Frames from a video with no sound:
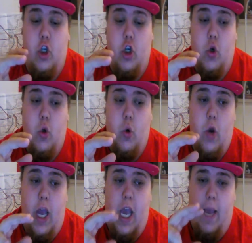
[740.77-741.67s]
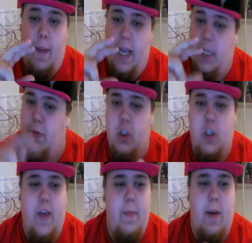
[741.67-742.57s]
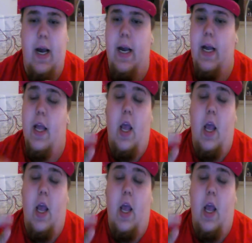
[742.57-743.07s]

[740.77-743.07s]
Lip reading: to my sponsors vape bar,